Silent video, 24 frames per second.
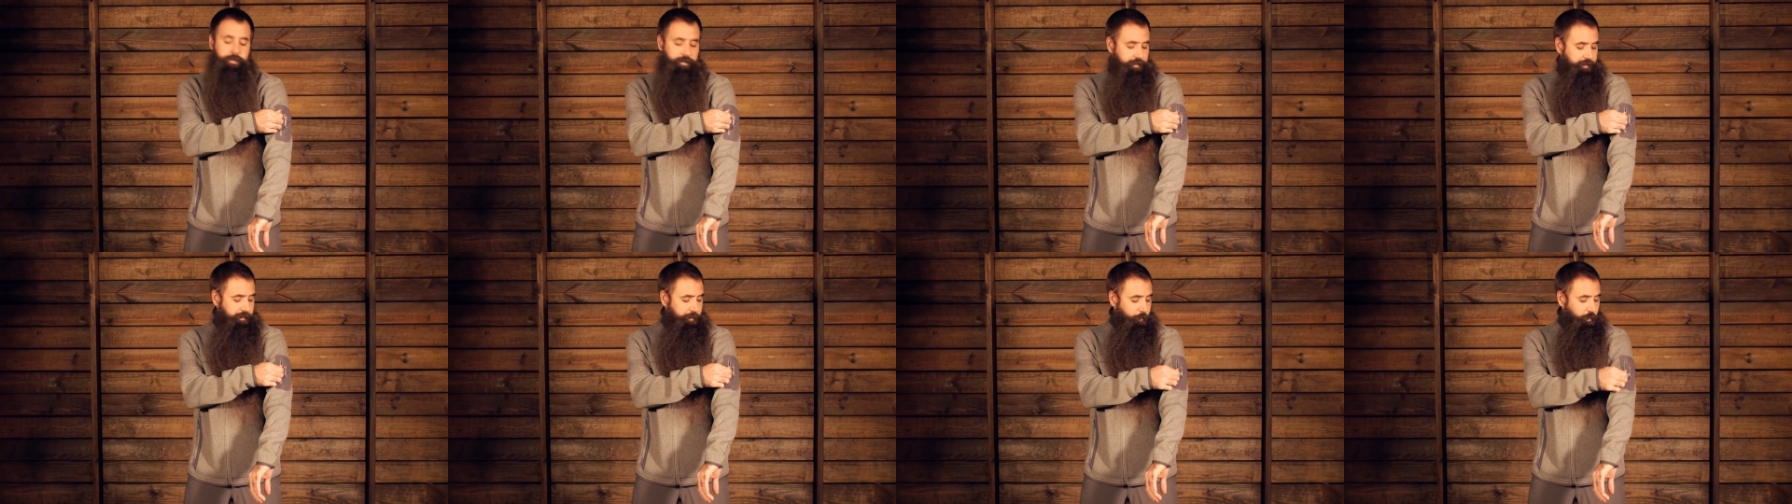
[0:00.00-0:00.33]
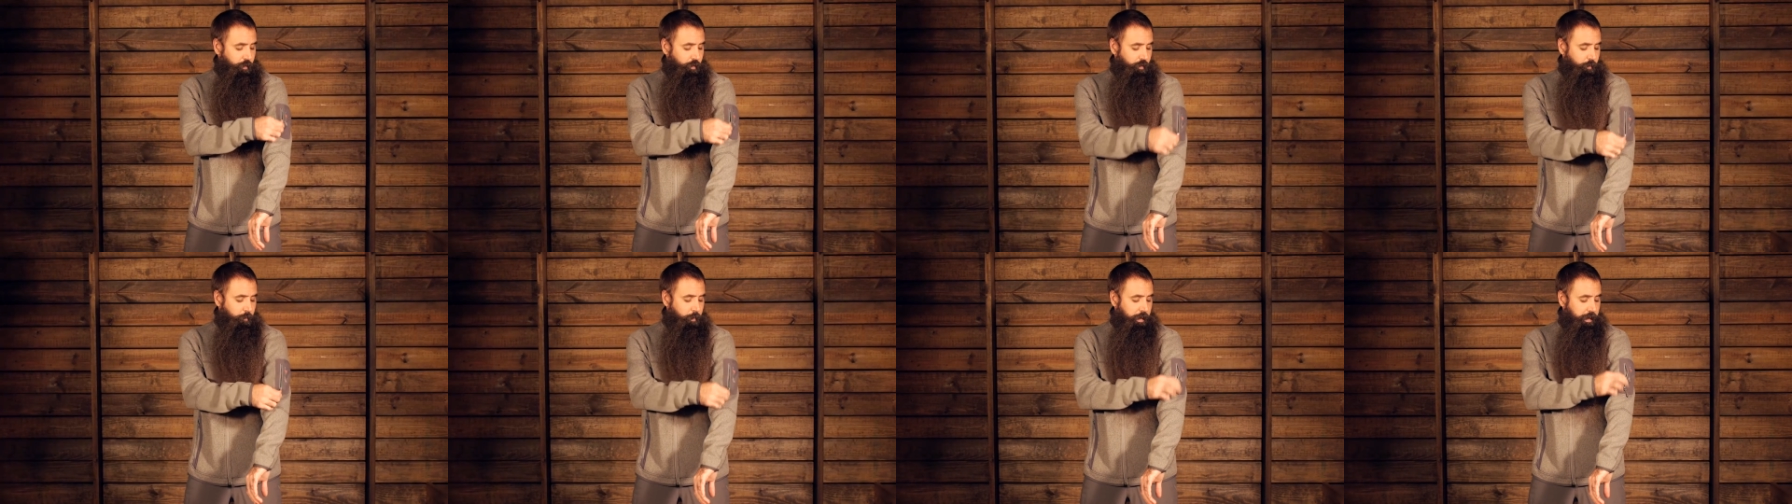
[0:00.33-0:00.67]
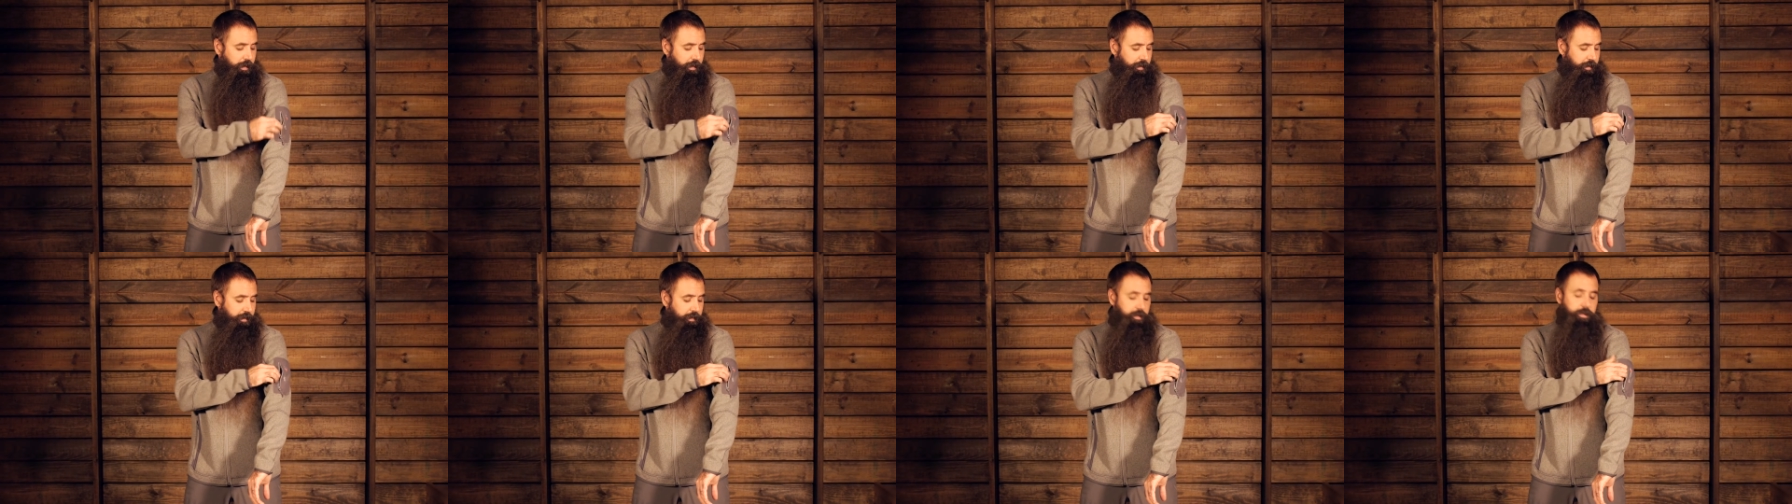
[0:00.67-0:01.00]
zippered
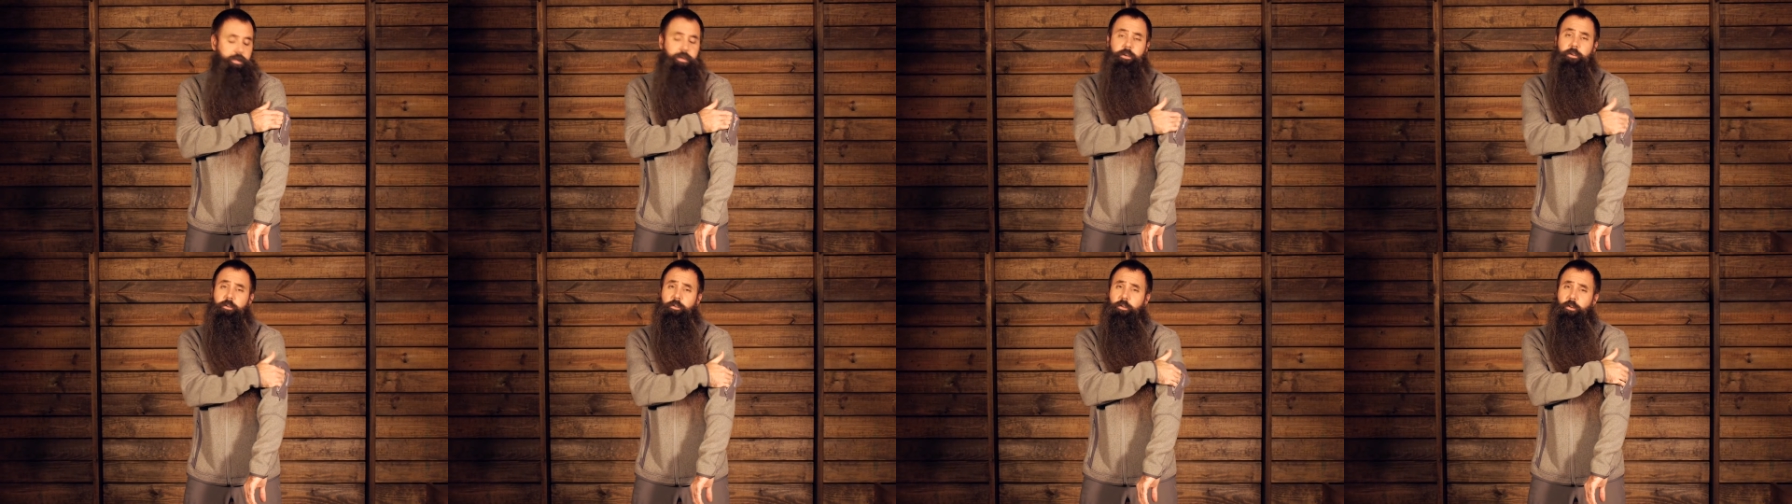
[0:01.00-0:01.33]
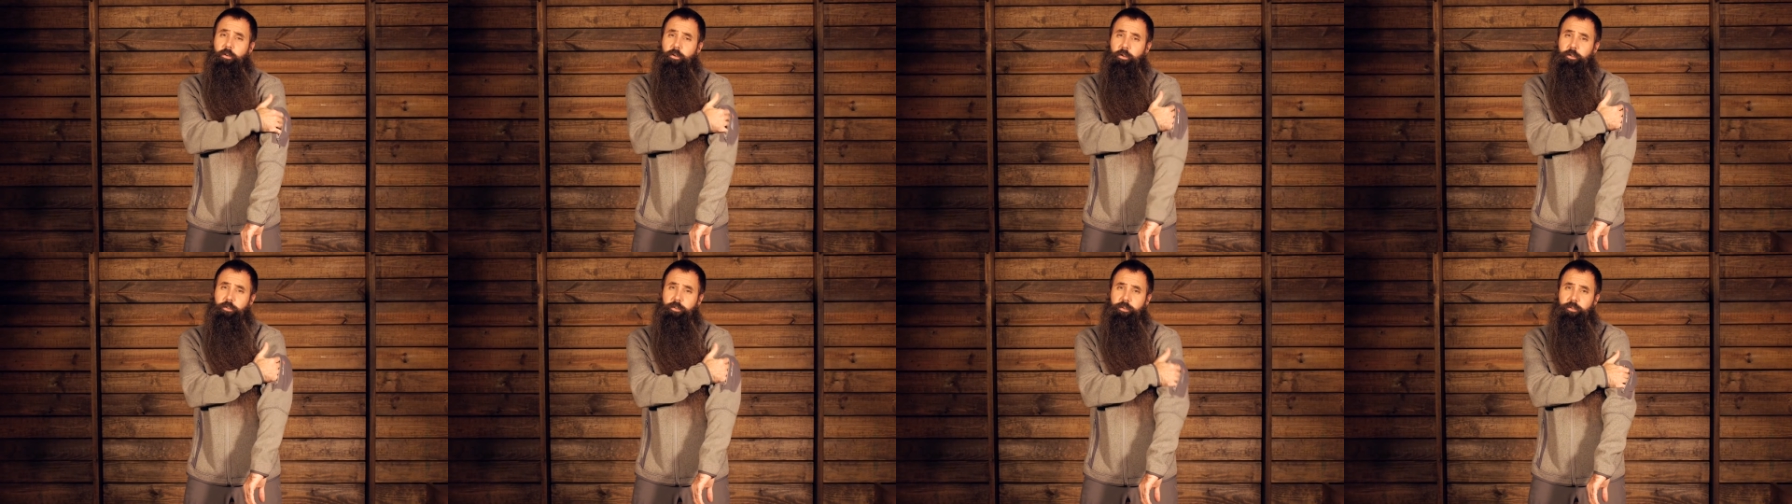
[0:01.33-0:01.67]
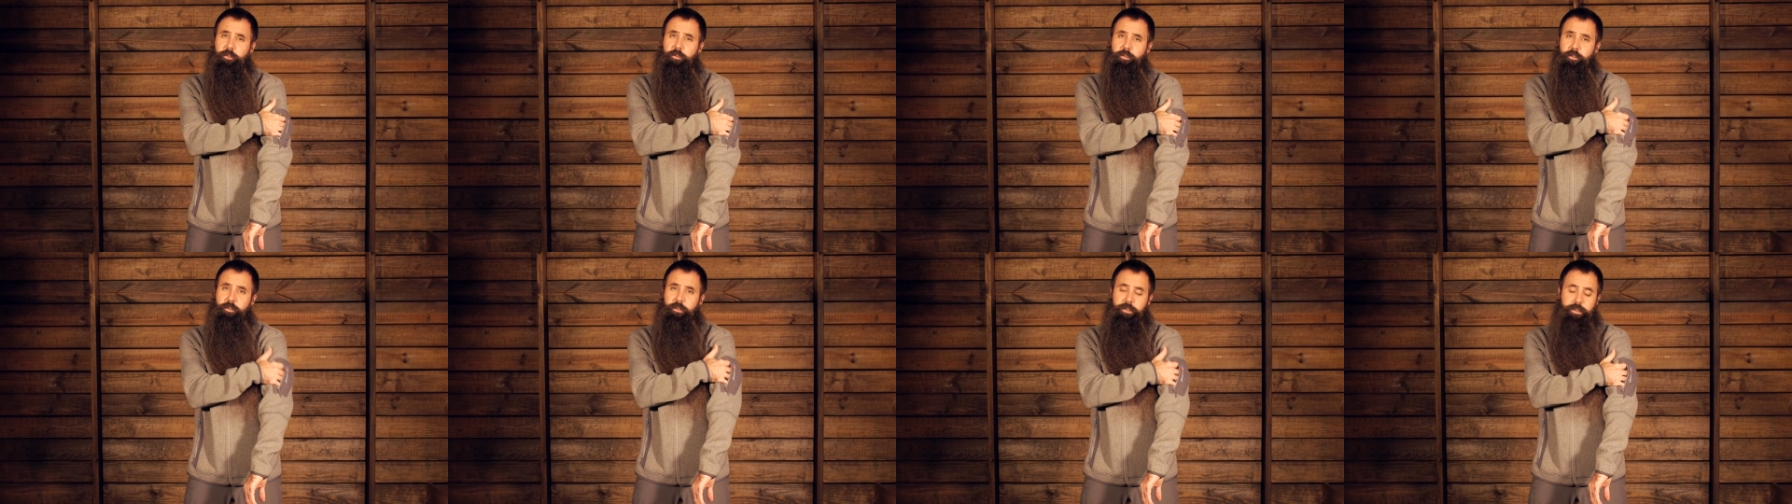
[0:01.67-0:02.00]
pocket here on the
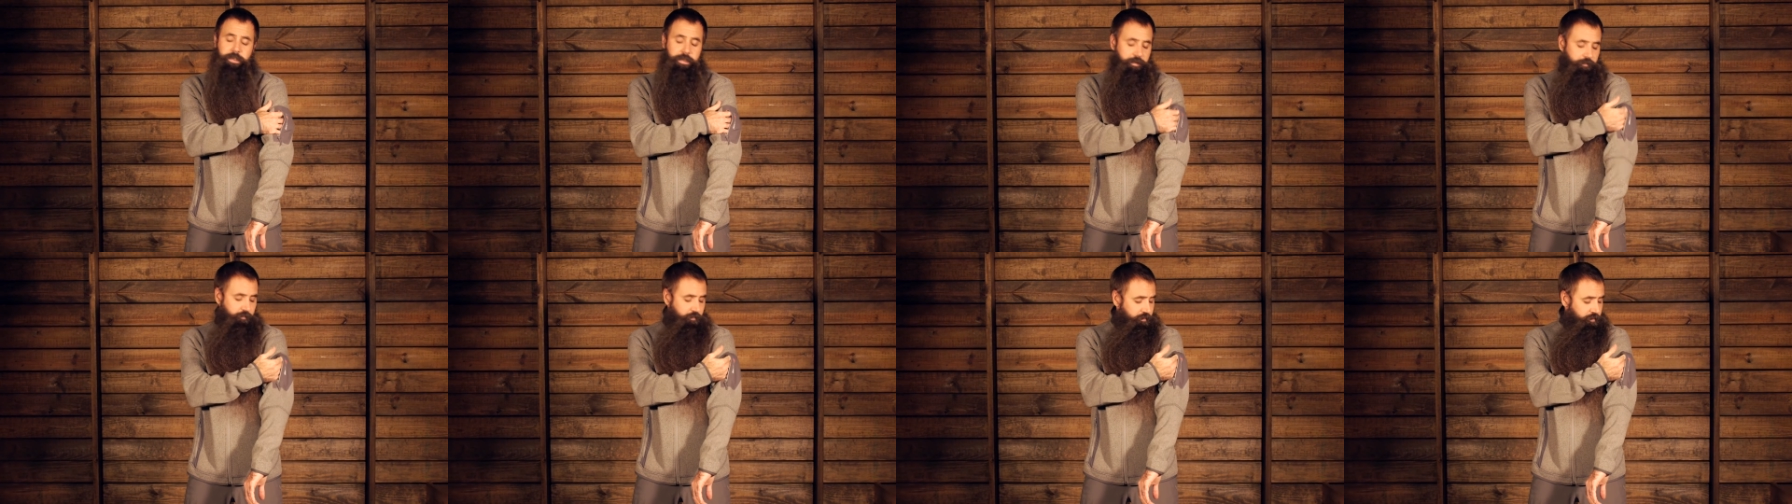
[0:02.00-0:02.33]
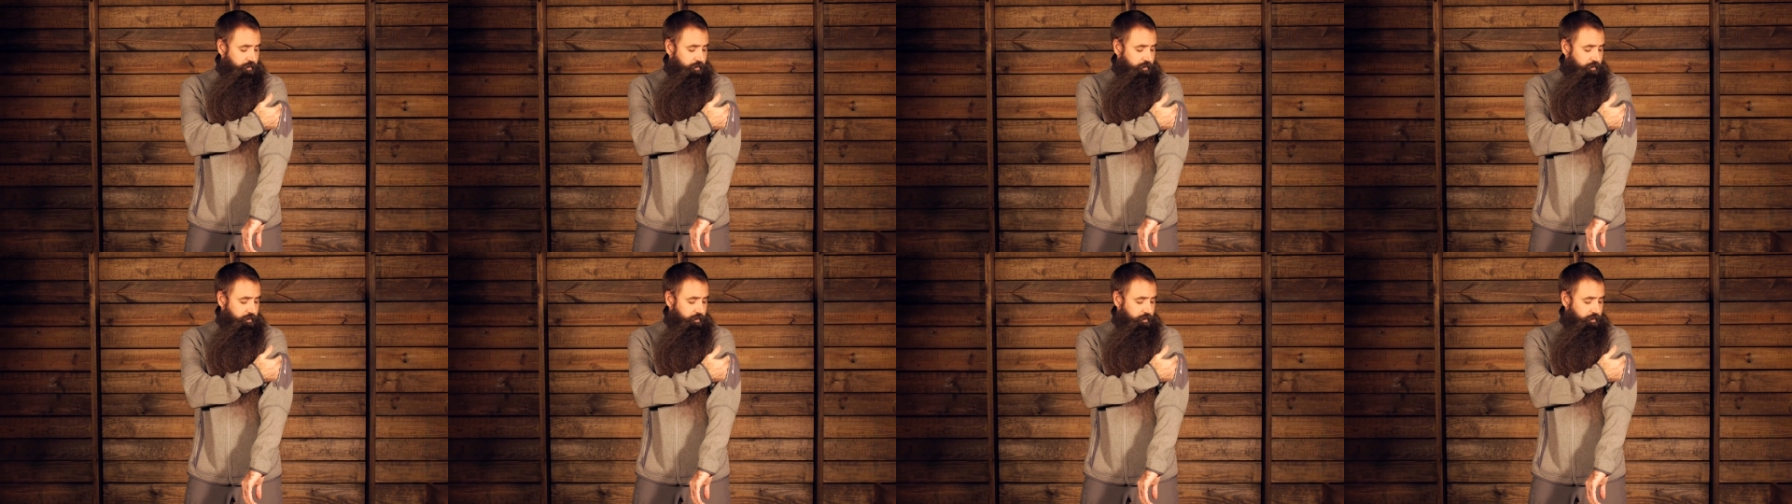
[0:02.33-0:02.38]
sleeve.